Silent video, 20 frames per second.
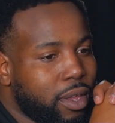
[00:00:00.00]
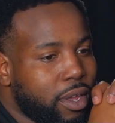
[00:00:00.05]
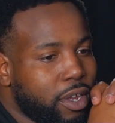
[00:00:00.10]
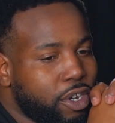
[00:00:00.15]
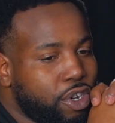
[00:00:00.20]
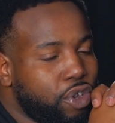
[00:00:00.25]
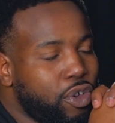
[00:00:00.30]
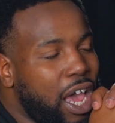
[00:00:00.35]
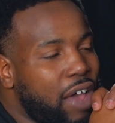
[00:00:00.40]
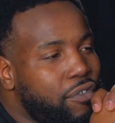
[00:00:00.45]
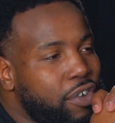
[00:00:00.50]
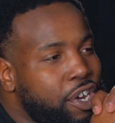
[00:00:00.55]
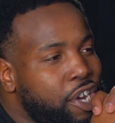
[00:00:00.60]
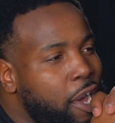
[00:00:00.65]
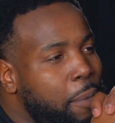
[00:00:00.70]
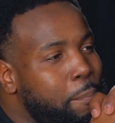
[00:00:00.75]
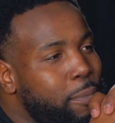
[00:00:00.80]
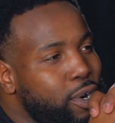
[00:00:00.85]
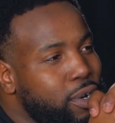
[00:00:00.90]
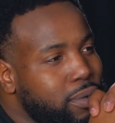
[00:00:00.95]
do you have a
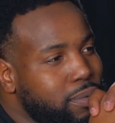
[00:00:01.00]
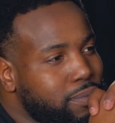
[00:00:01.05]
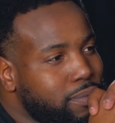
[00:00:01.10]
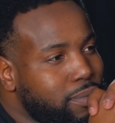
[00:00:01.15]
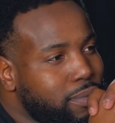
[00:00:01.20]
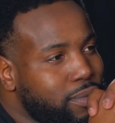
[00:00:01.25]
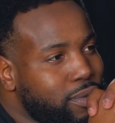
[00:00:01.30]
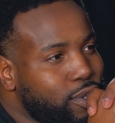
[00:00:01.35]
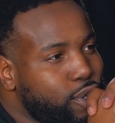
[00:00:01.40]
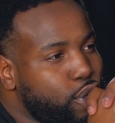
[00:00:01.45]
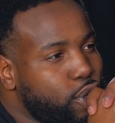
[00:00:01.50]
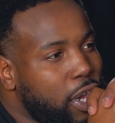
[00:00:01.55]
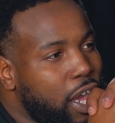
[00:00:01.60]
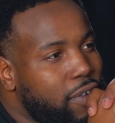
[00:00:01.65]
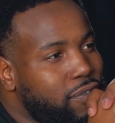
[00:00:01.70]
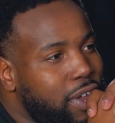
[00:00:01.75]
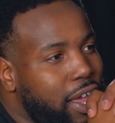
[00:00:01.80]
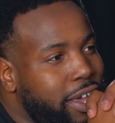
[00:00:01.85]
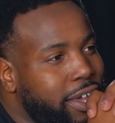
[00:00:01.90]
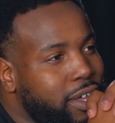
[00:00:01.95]
number? Do you
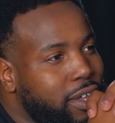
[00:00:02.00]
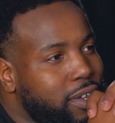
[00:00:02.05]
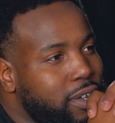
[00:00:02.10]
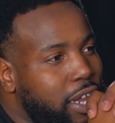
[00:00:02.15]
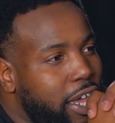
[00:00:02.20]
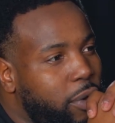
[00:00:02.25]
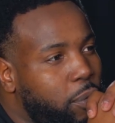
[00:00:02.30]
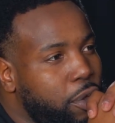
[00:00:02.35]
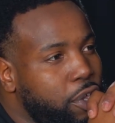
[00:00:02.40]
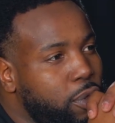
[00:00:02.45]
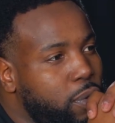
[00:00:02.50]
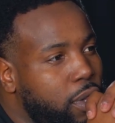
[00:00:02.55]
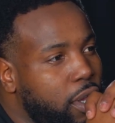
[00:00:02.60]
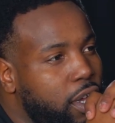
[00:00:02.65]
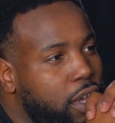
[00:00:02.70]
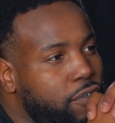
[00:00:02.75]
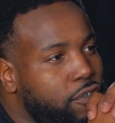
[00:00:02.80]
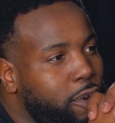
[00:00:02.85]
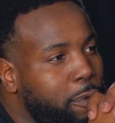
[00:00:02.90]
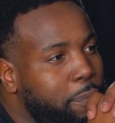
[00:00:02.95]
have like when you think
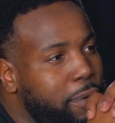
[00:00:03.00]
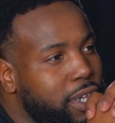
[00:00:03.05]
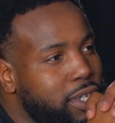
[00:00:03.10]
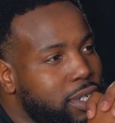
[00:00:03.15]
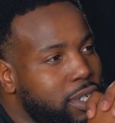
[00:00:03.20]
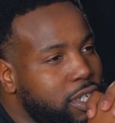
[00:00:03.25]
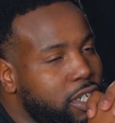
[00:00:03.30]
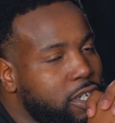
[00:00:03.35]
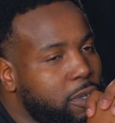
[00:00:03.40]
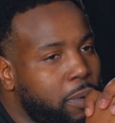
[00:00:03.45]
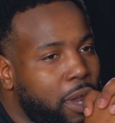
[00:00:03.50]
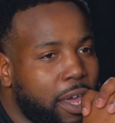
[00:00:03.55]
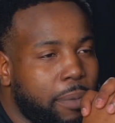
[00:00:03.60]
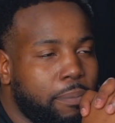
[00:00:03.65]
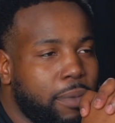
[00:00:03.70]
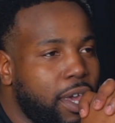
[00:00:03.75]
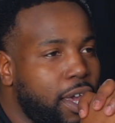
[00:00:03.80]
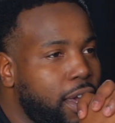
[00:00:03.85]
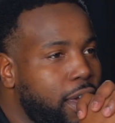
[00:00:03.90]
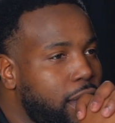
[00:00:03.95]
of your business, you're like,
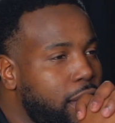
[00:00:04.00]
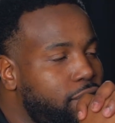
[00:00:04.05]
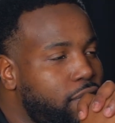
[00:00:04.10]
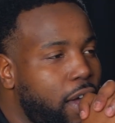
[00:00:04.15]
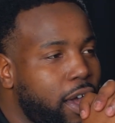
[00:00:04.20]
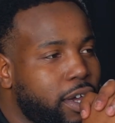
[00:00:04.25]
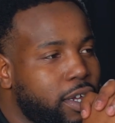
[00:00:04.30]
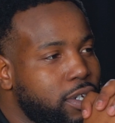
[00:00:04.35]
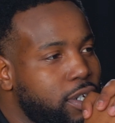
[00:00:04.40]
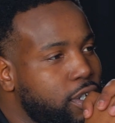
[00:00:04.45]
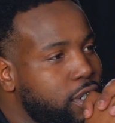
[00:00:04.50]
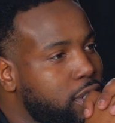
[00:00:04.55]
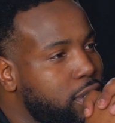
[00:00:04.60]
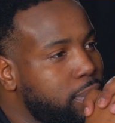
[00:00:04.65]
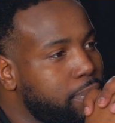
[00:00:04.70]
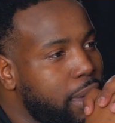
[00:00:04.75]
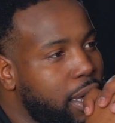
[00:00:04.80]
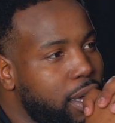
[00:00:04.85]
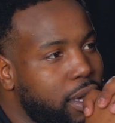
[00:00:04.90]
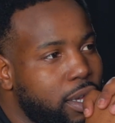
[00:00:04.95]
man, if I could just
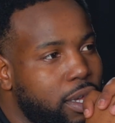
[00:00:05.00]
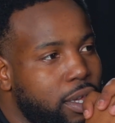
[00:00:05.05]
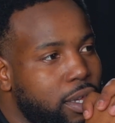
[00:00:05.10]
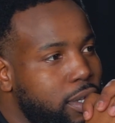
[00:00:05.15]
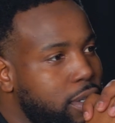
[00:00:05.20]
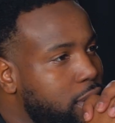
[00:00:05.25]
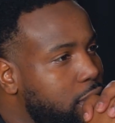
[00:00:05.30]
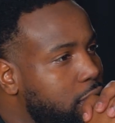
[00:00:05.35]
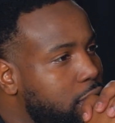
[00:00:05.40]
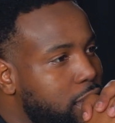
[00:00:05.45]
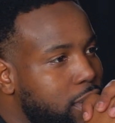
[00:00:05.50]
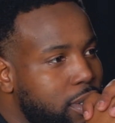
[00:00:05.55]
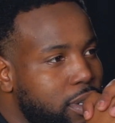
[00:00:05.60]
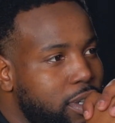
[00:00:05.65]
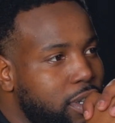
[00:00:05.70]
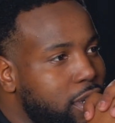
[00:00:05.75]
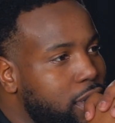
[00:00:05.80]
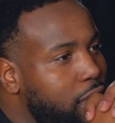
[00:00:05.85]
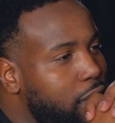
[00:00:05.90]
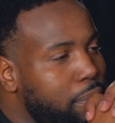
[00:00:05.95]
make
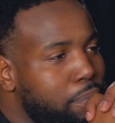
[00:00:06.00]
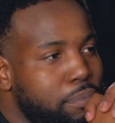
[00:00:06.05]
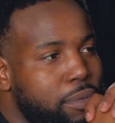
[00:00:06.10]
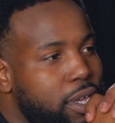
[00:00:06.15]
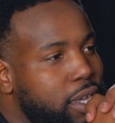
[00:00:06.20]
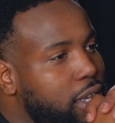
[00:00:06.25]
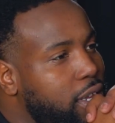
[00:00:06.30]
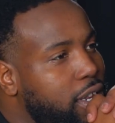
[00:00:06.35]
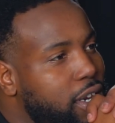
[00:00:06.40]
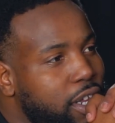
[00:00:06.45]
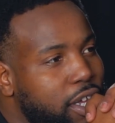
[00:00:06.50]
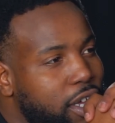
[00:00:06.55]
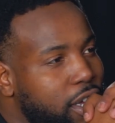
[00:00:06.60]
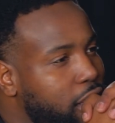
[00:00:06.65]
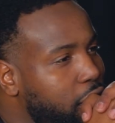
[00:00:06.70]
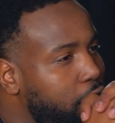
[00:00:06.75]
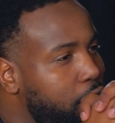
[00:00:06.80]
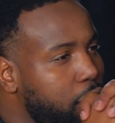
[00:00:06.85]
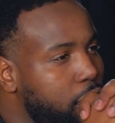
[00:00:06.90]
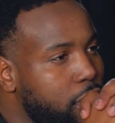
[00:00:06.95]
$1 million in a
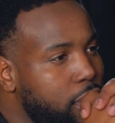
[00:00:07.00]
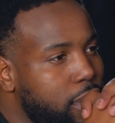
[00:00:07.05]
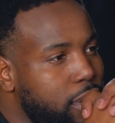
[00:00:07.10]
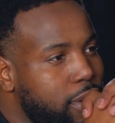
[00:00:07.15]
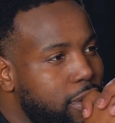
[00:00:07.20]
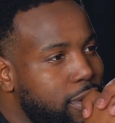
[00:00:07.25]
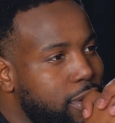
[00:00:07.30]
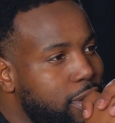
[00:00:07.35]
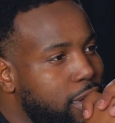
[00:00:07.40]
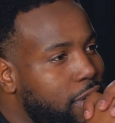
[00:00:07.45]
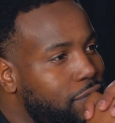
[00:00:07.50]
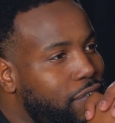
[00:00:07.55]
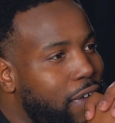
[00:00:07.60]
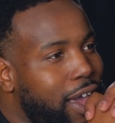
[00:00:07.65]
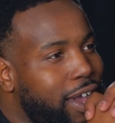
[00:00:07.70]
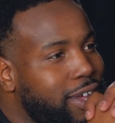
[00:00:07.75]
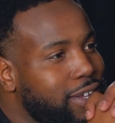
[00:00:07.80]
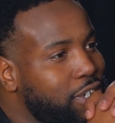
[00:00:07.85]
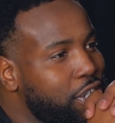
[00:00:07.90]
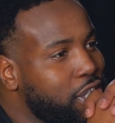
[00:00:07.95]
year, if I
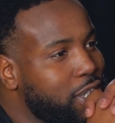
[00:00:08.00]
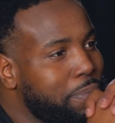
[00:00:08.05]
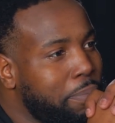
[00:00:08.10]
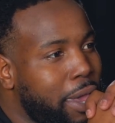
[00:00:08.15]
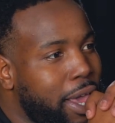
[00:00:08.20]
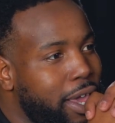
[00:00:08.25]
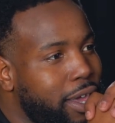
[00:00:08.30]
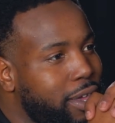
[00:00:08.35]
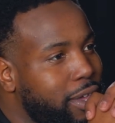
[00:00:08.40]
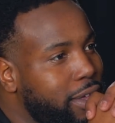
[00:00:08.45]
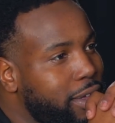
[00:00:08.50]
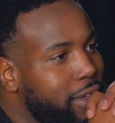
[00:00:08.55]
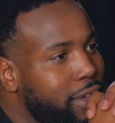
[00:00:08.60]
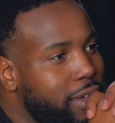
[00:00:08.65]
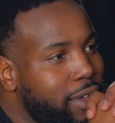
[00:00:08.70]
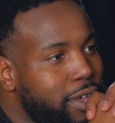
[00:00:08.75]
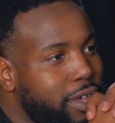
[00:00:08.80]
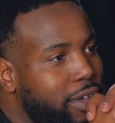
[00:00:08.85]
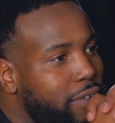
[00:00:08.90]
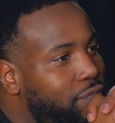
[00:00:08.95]
could just make
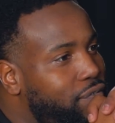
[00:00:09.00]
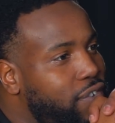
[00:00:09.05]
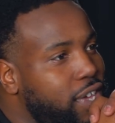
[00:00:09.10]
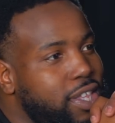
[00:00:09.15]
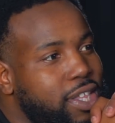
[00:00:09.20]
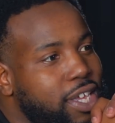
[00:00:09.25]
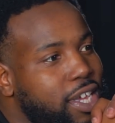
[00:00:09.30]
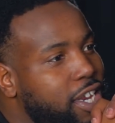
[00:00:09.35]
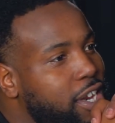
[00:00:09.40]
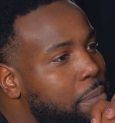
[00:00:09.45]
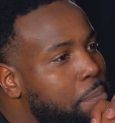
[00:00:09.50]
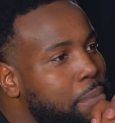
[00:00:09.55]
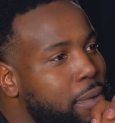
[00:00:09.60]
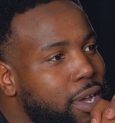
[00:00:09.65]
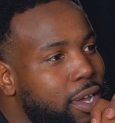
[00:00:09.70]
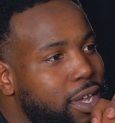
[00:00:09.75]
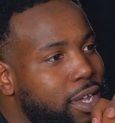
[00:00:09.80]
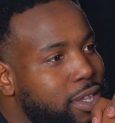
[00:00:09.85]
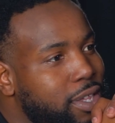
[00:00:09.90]
50 in a month.